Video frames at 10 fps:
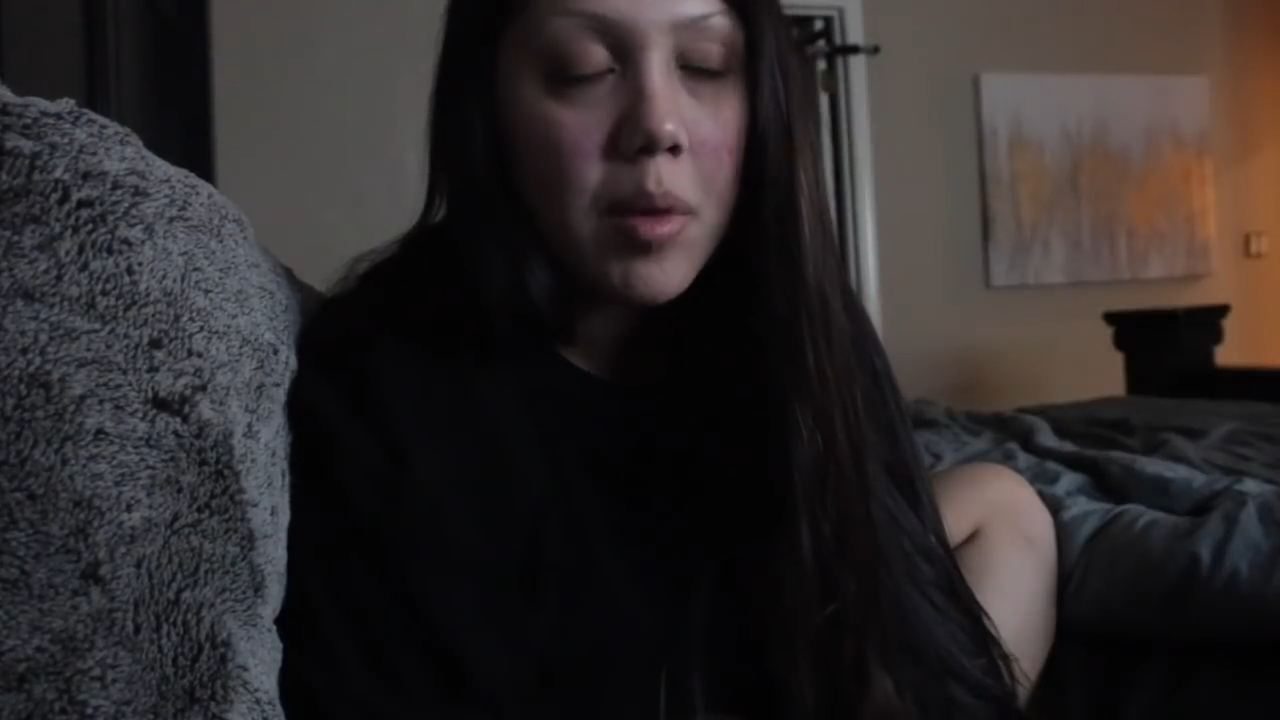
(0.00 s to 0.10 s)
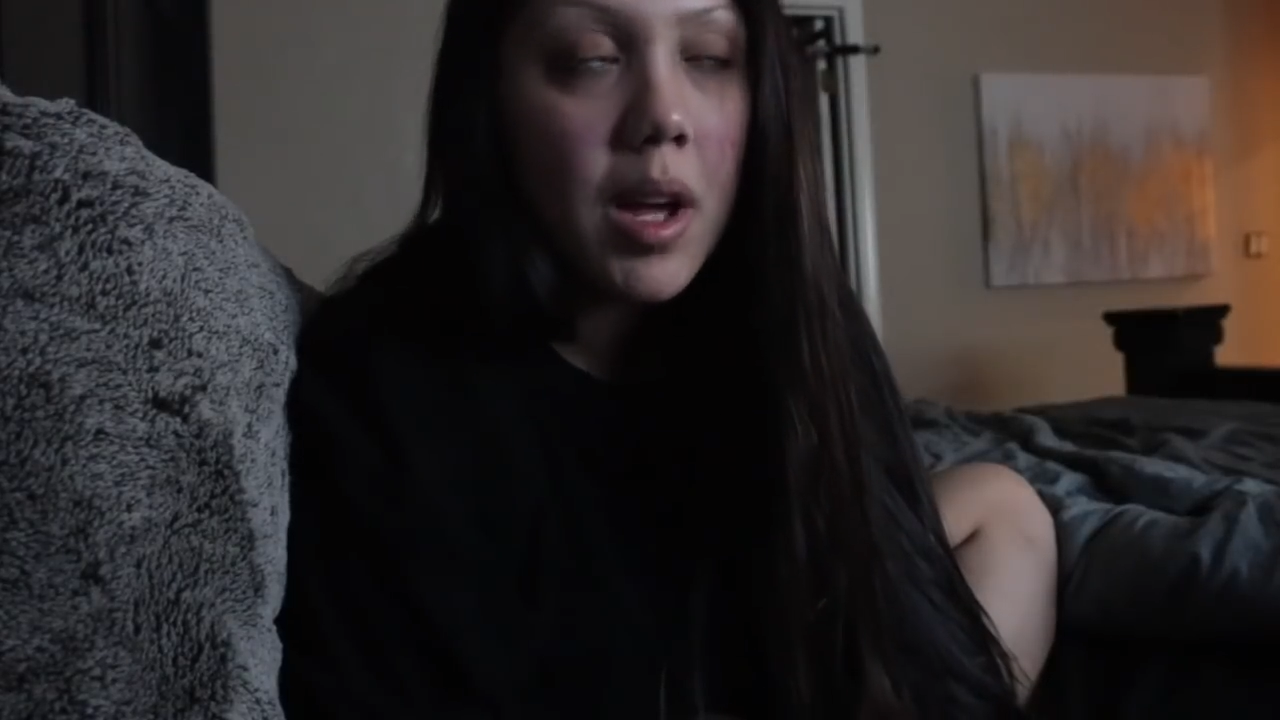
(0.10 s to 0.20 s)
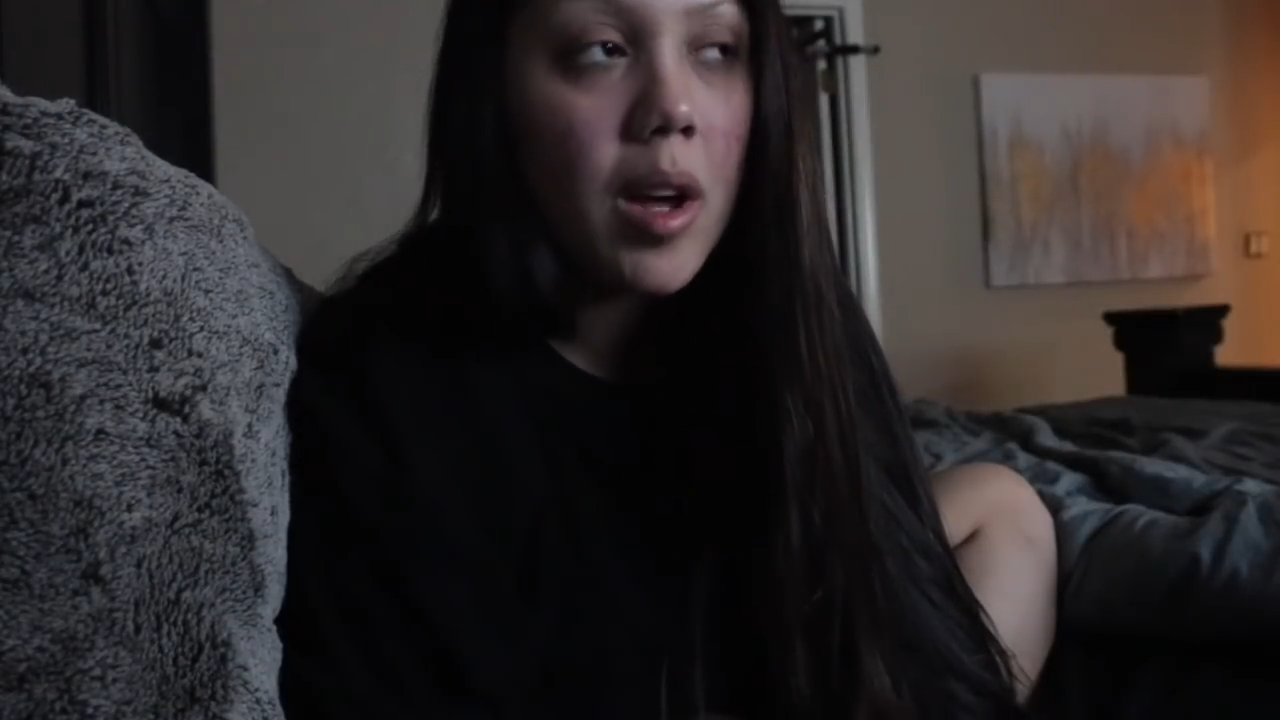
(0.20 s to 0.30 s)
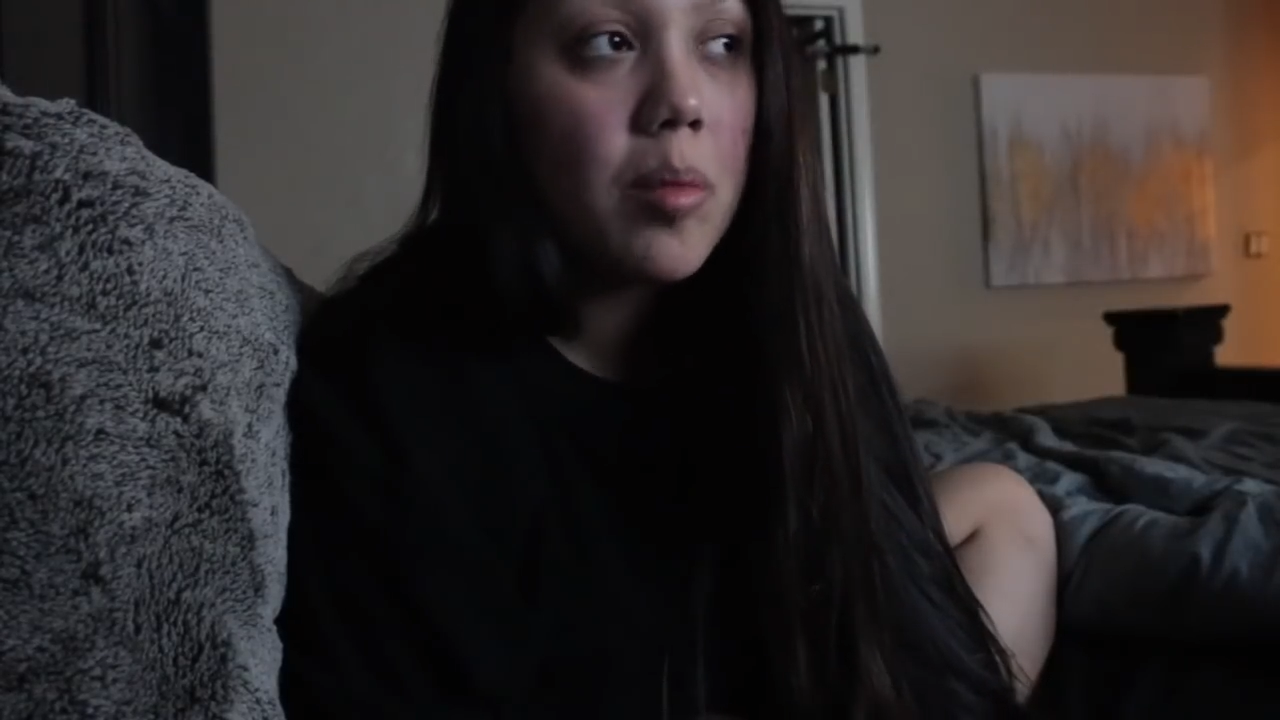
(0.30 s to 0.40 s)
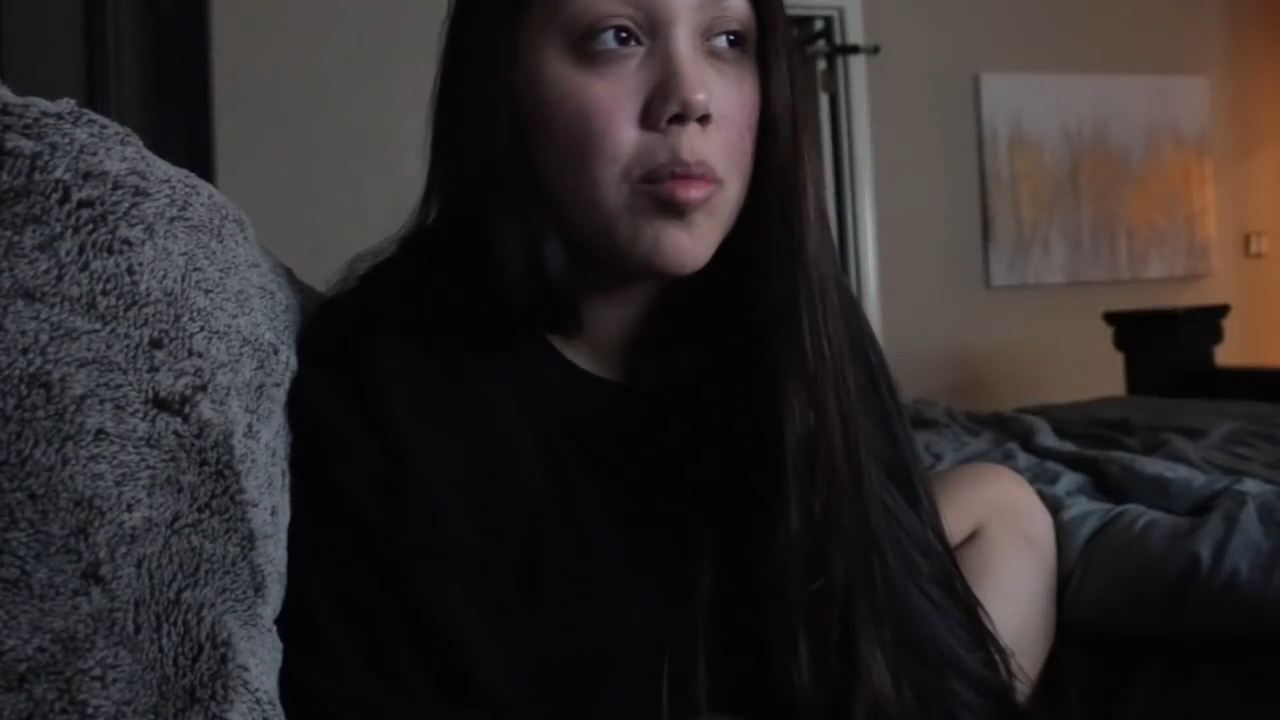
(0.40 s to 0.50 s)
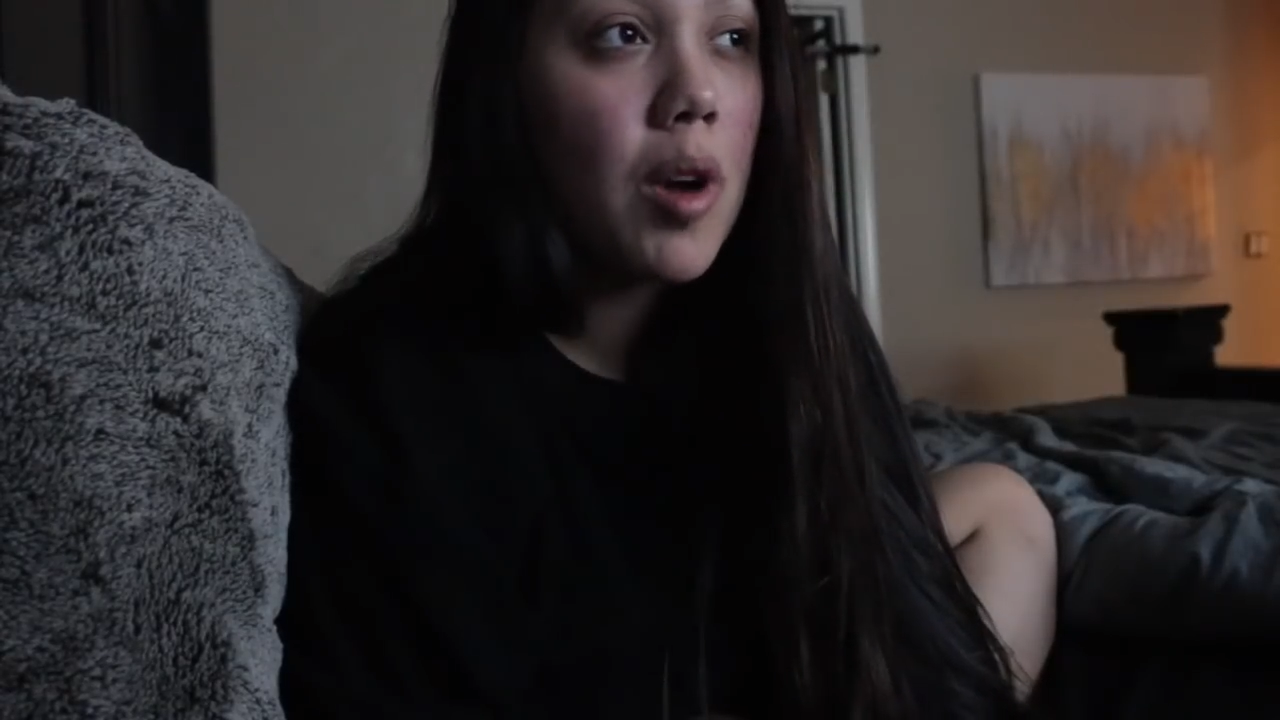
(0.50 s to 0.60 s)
but I'll